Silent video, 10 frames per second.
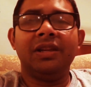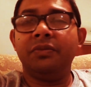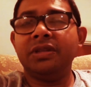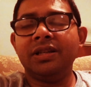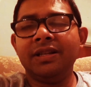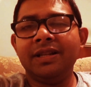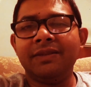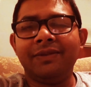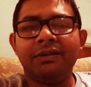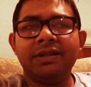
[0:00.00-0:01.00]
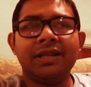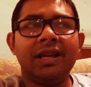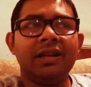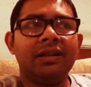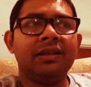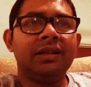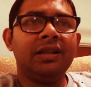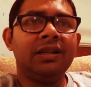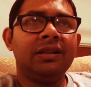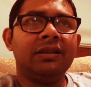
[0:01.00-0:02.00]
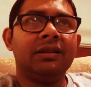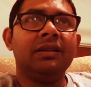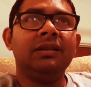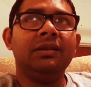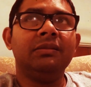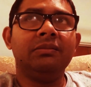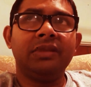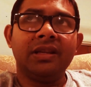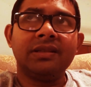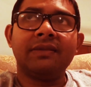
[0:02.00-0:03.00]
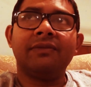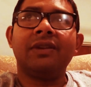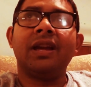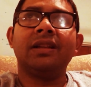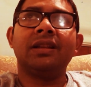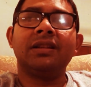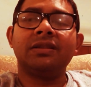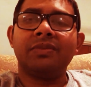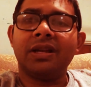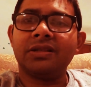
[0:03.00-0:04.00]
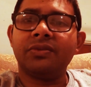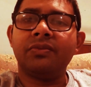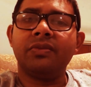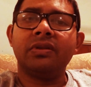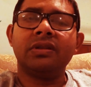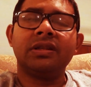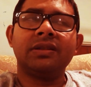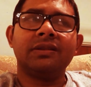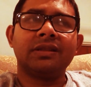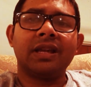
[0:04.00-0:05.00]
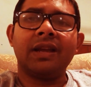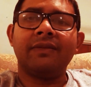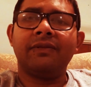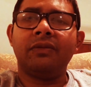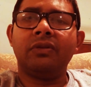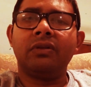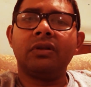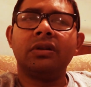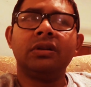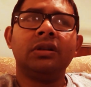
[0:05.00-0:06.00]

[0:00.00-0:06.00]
It wasn't a very sad thing. Yes, the fact that she passed away was sad for